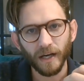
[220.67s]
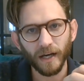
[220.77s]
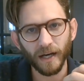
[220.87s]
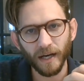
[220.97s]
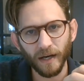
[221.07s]

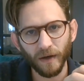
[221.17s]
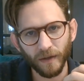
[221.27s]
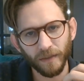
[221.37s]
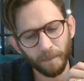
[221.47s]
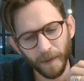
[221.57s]
uh,
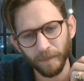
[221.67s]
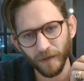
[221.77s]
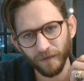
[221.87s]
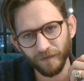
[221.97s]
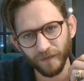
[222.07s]
the people
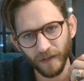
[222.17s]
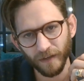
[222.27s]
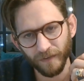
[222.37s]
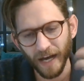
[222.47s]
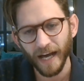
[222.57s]
of,
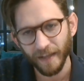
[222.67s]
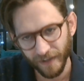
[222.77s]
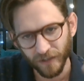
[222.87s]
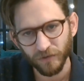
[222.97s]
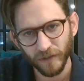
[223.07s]
of God,
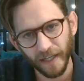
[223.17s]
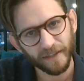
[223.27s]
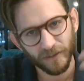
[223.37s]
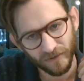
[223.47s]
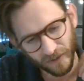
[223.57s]
the Israelites,
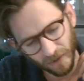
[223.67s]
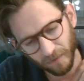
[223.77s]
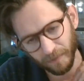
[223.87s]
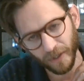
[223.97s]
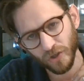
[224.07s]
are still
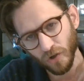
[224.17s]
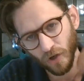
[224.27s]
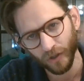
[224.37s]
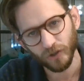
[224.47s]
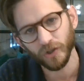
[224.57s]
being
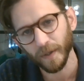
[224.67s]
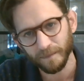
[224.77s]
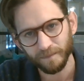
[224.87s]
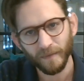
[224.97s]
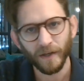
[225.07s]
drawn to it.
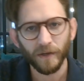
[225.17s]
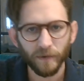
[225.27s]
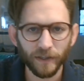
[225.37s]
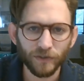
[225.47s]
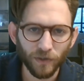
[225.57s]

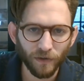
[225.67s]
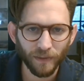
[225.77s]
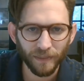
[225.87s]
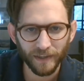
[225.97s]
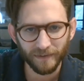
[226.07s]
Right? So,
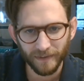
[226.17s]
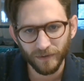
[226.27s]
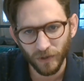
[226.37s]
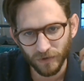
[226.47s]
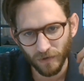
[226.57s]
this is
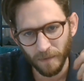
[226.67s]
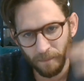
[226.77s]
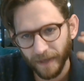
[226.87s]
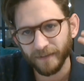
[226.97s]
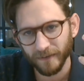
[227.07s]
also the
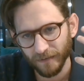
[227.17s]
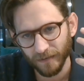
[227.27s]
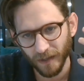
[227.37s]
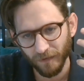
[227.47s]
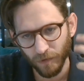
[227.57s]
basis
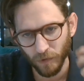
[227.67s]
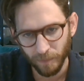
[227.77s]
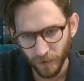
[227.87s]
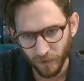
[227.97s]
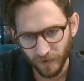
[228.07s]
of the
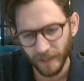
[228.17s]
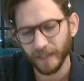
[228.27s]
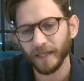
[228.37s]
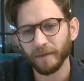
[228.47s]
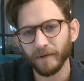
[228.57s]
rebuke that
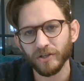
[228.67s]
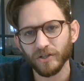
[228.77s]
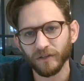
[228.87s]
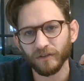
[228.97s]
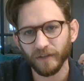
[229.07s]
he
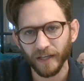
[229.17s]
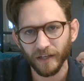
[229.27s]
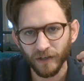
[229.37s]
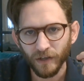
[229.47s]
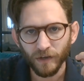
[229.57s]
mentions in
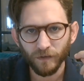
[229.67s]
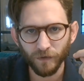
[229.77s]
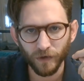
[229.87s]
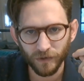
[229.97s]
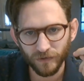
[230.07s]

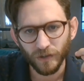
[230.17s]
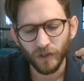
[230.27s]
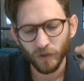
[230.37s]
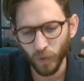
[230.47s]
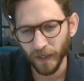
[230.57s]
verse
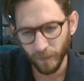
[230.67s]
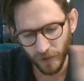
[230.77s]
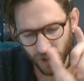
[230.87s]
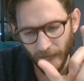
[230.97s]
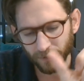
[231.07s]
20. We're in
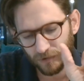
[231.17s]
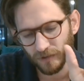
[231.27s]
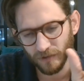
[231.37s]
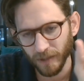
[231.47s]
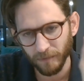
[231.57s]
chapter
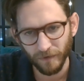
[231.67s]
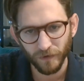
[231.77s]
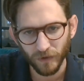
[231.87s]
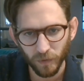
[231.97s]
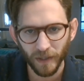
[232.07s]
16, but in
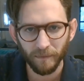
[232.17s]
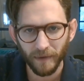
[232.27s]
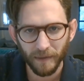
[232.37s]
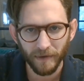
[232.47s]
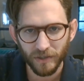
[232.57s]
verse 20,
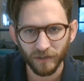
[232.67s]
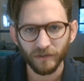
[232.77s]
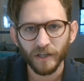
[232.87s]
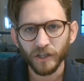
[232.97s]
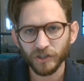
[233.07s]
he mentions
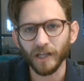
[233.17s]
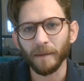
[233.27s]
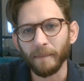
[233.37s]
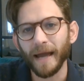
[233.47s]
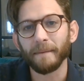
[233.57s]
shall a
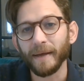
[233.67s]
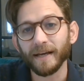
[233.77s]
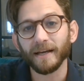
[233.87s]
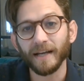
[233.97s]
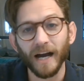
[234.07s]
man make
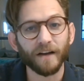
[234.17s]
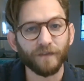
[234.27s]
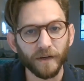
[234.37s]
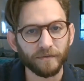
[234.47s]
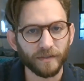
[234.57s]
God
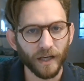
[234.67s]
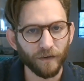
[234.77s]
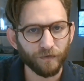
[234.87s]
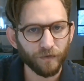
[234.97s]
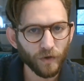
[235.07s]
for
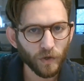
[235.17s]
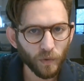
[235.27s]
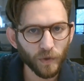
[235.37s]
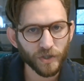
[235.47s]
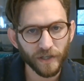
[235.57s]
himself,
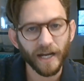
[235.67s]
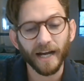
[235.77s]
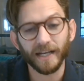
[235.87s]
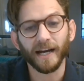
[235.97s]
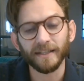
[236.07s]
which are
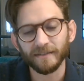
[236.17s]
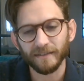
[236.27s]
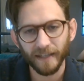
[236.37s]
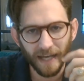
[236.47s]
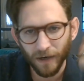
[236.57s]
not gods?
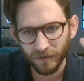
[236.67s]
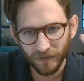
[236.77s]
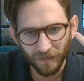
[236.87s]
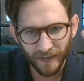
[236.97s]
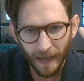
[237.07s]
Like, how is this
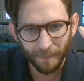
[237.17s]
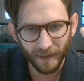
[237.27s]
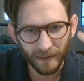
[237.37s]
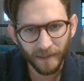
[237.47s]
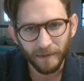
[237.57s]
even happening?
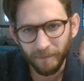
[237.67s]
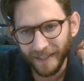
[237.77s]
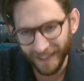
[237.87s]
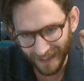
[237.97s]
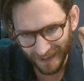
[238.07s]

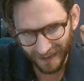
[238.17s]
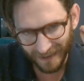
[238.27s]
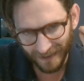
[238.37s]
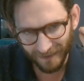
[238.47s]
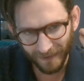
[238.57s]
Meaning,
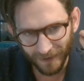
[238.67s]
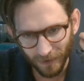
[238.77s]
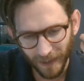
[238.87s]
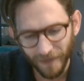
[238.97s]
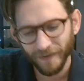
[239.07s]
right? So,
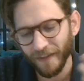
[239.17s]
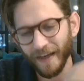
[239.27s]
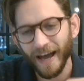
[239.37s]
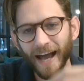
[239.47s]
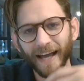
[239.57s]
even in the
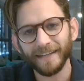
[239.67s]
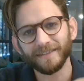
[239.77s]
eyes